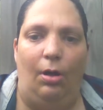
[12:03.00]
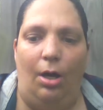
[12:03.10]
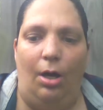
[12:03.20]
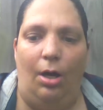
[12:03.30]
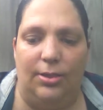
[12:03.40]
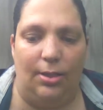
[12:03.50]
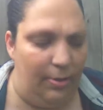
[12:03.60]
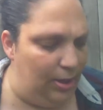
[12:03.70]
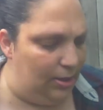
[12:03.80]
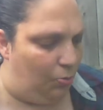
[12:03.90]
Just some of
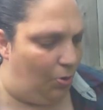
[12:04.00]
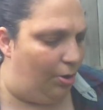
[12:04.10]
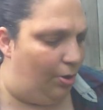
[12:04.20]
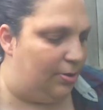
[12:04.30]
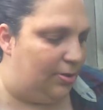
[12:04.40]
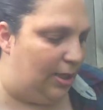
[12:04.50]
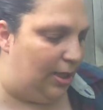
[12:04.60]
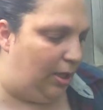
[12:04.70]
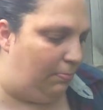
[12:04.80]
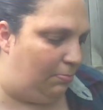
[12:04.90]
these words
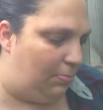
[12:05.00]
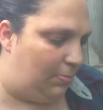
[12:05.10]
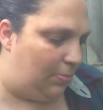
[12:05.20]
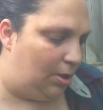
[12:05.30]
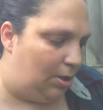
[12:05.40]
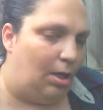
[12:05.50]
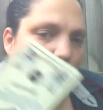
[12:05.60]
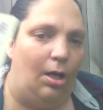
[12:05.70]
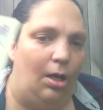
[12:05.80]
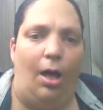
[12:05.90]
seem
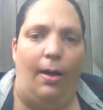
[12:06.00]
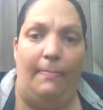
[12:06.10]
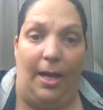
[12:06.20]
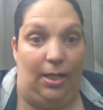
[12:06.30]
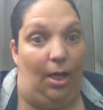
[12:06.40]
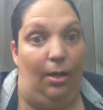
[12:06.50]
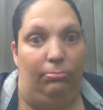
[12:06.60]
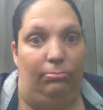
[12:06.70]
made up